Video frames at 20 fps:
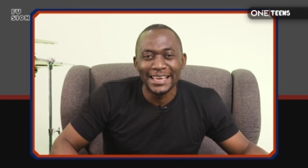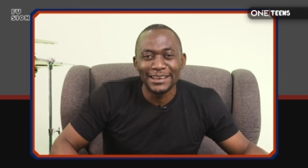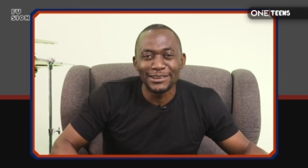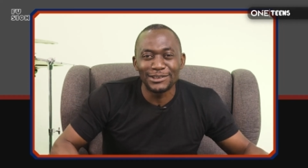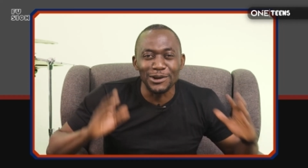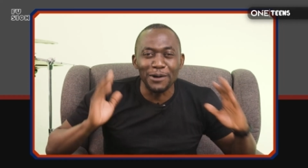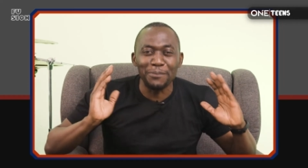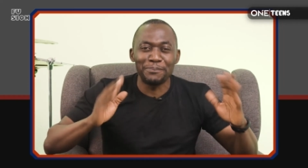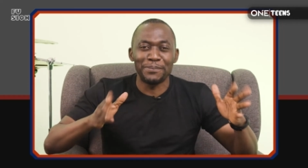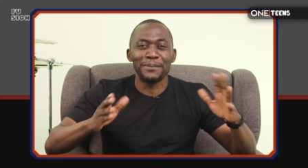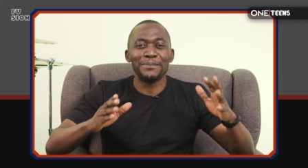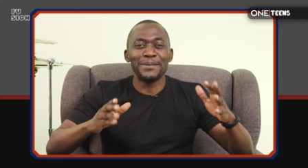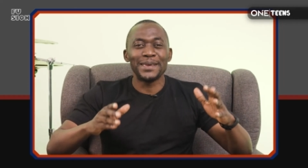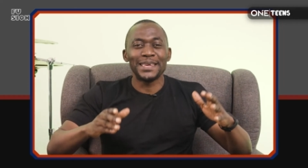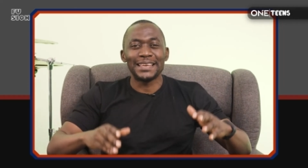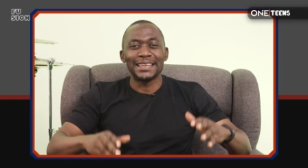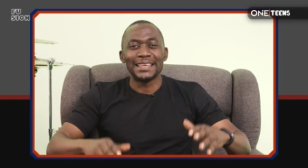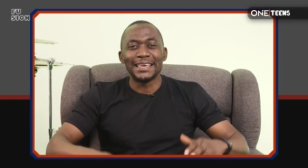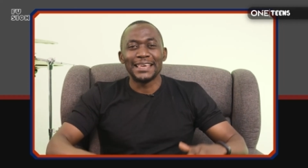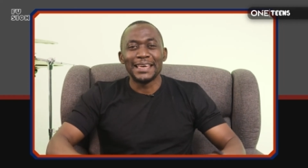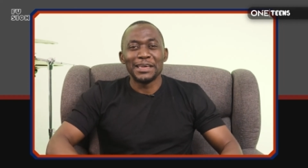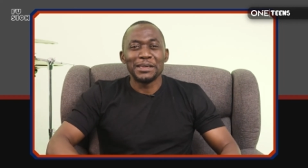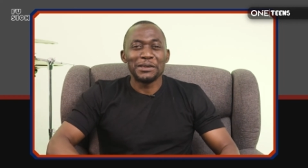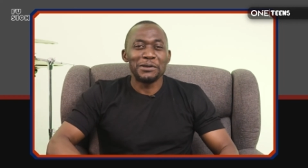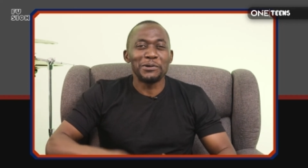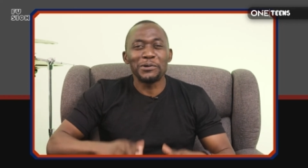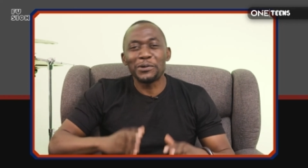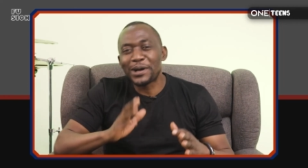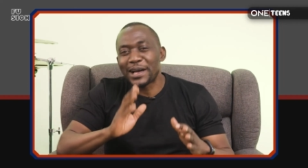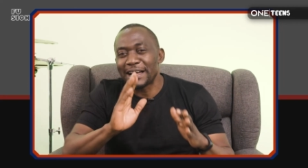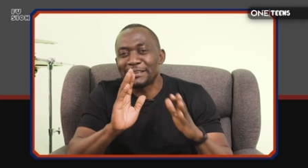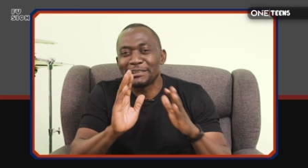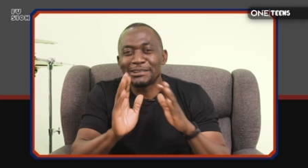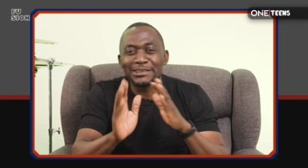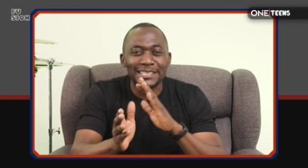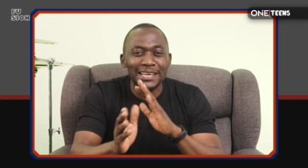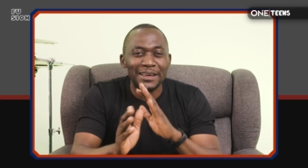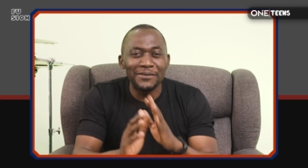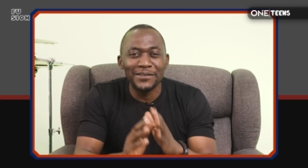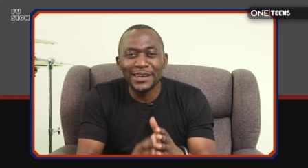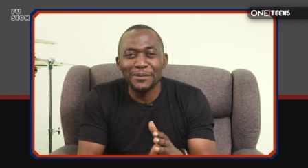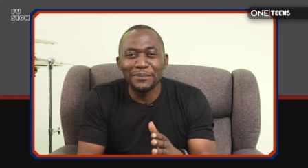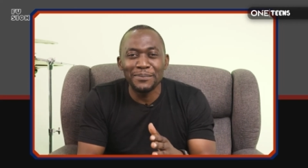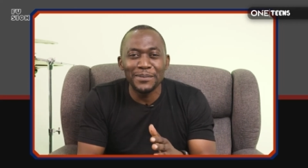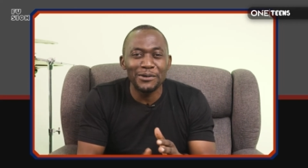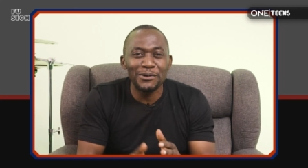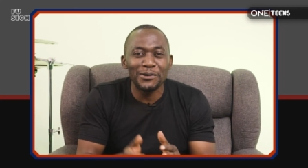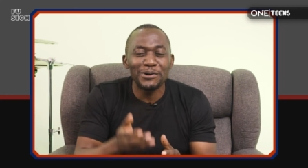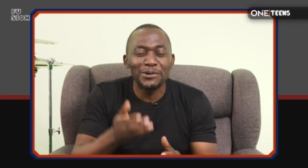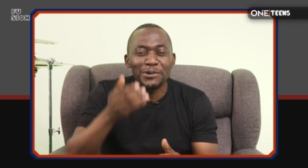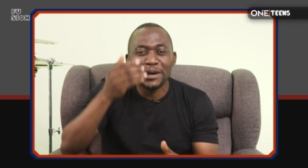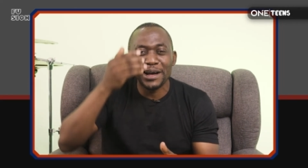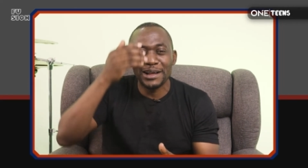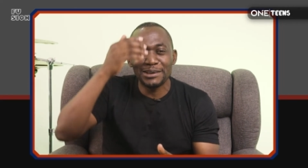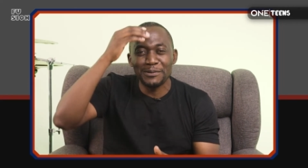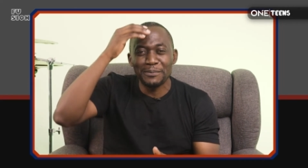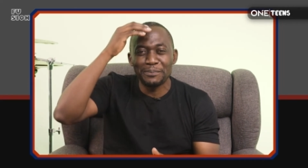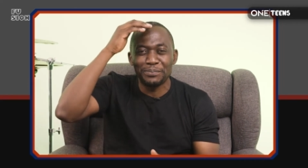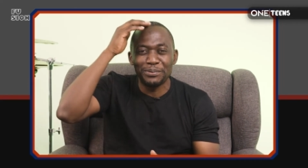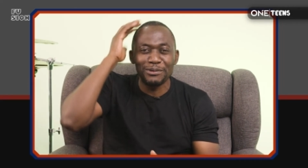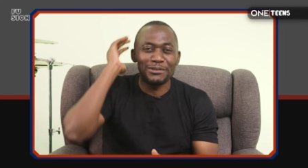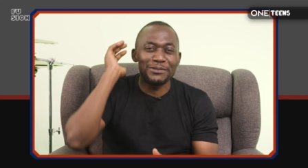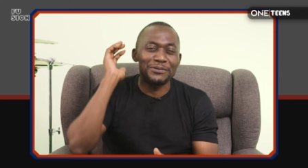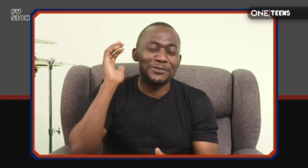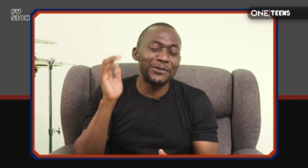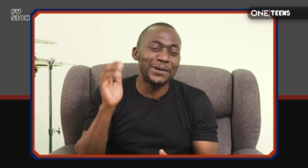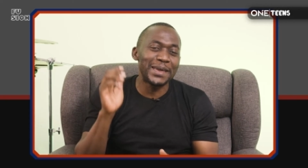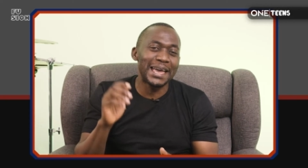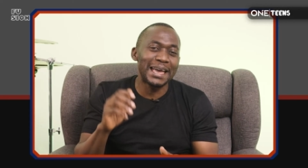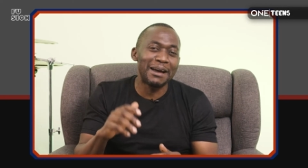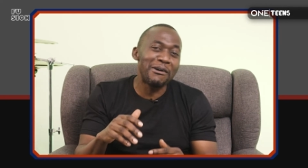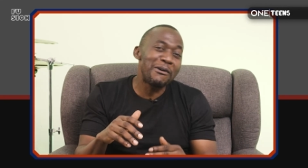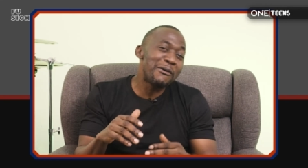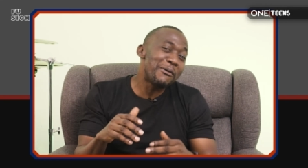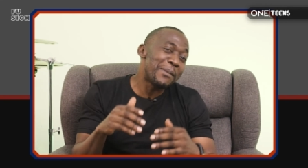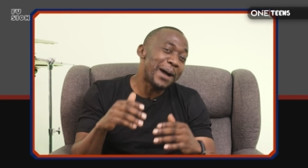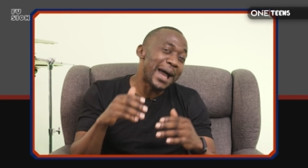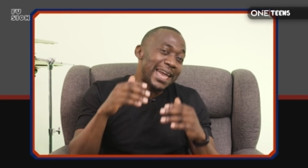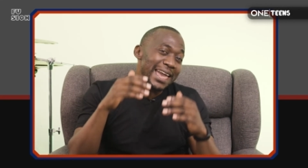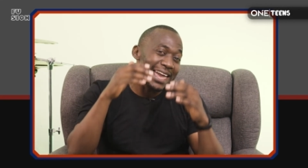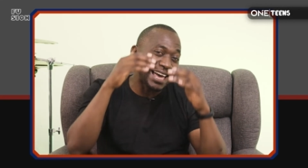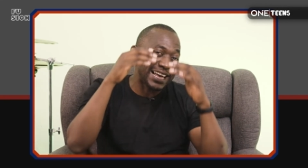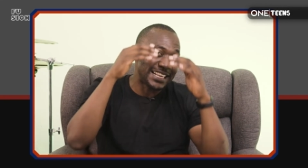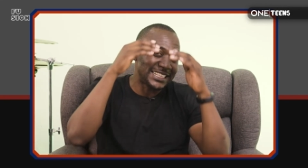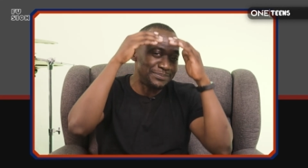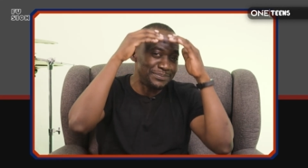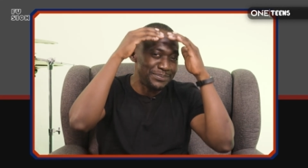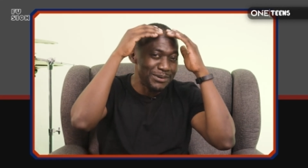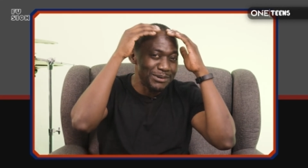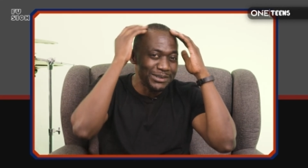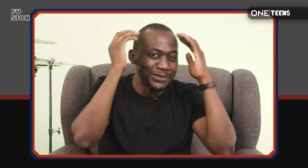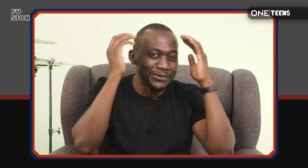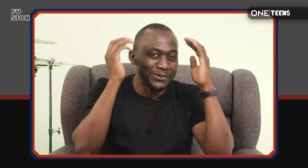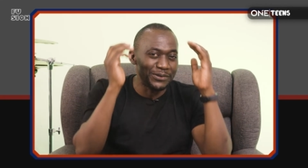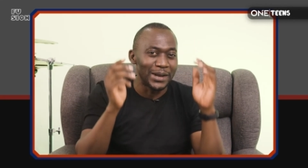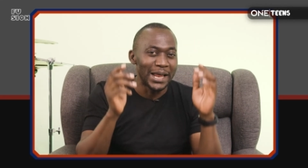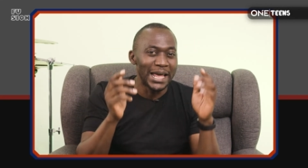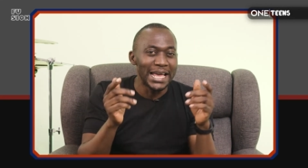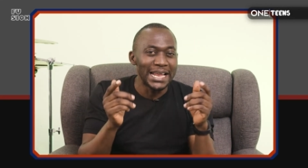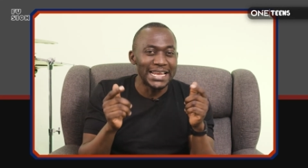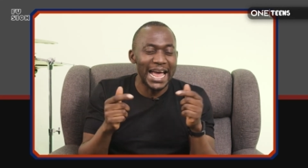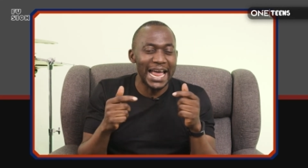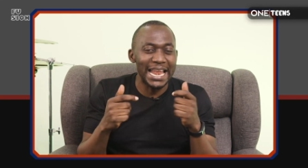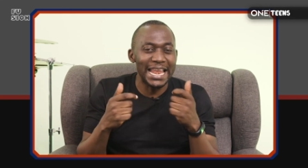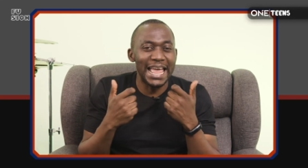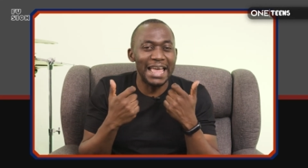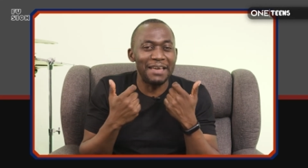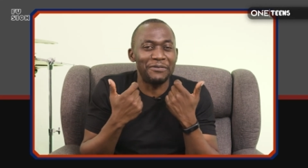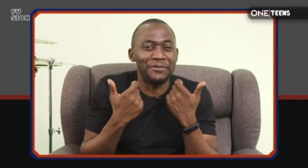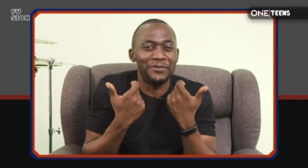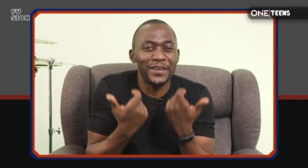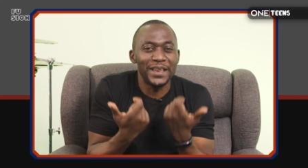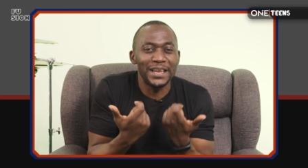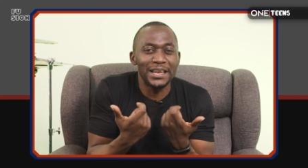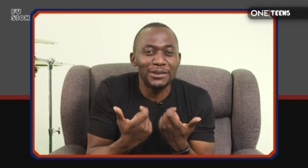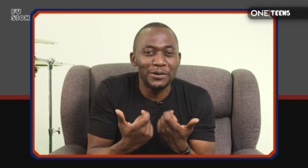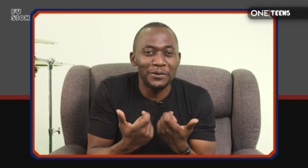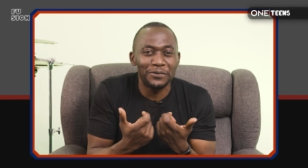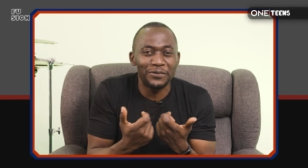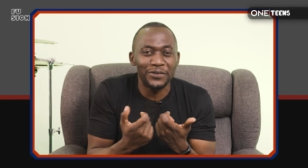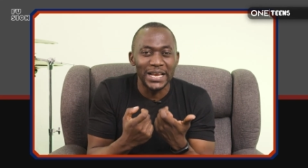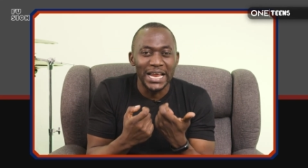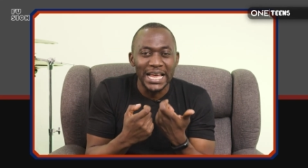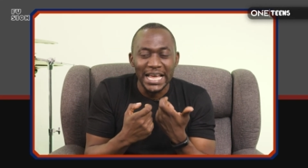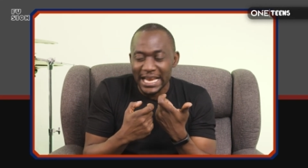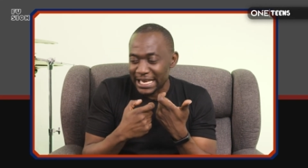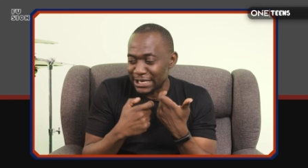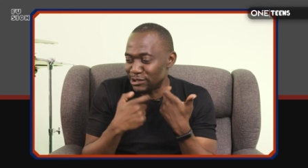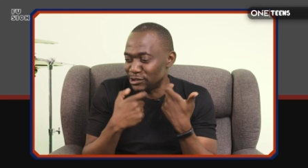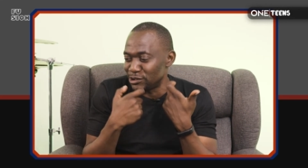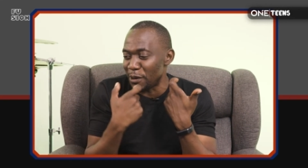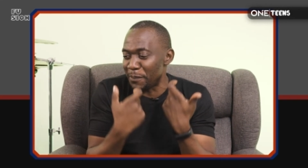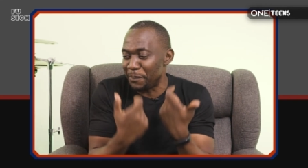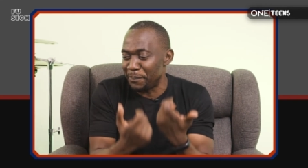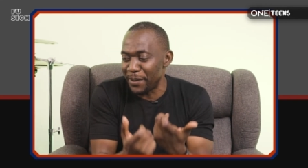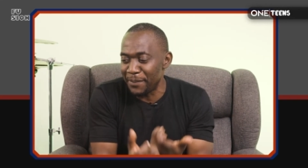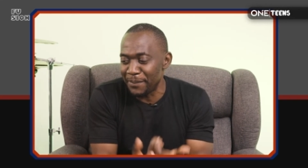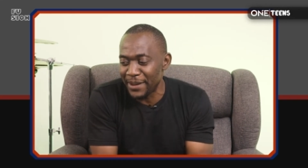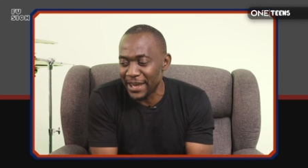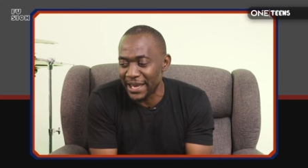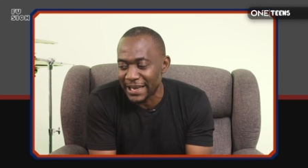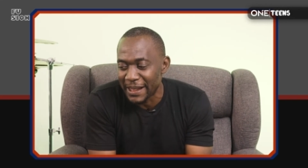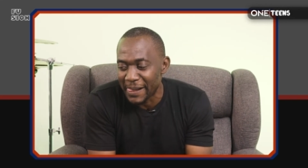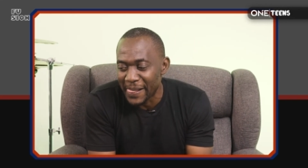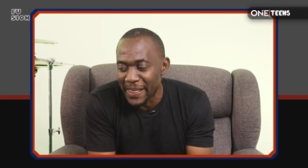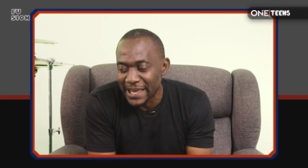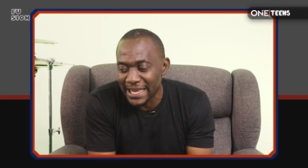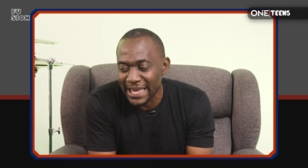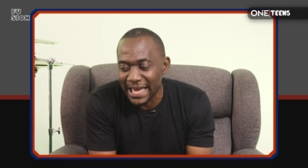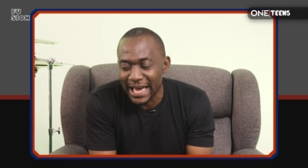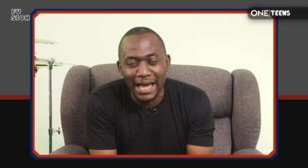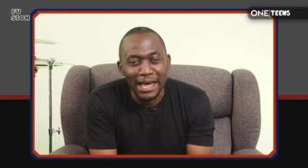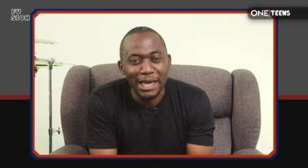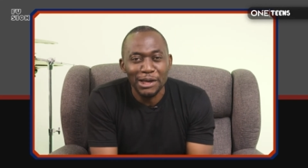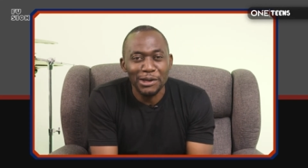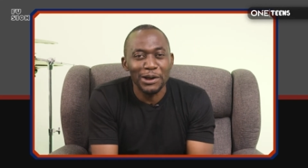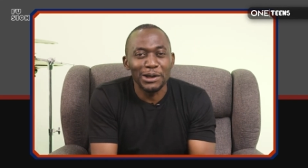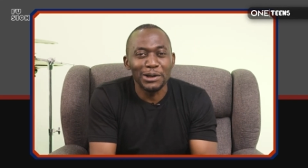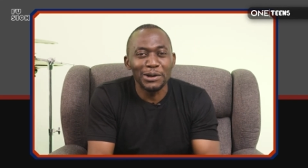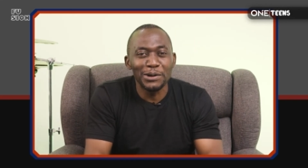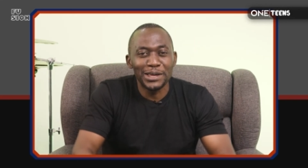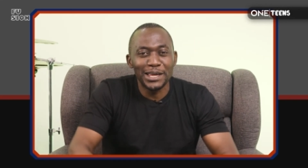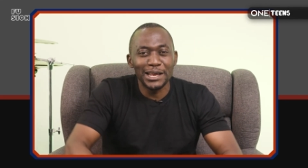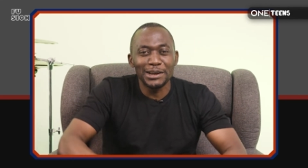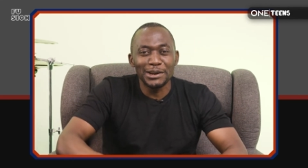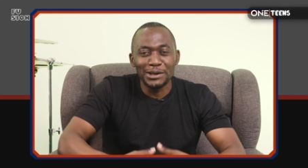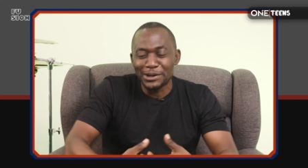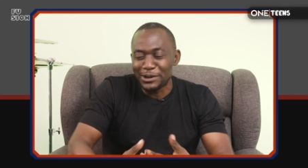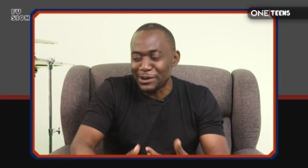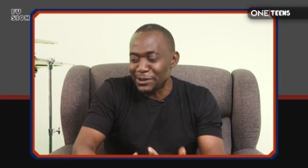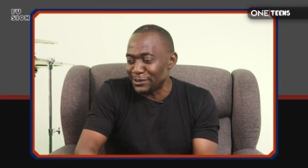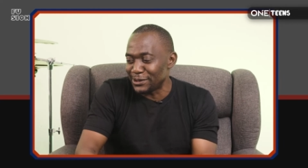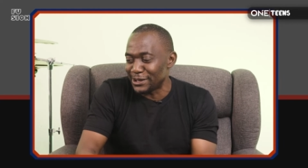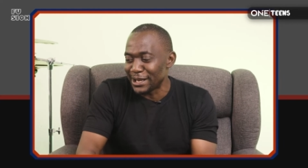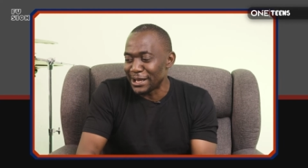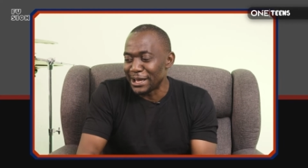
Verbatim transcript: Dopamine. You look at yourself in the mirror, look at your beautiful hair. Oh, my hair is beautiful. That feeling you feel. Dopamine. Yeah, you're looking good.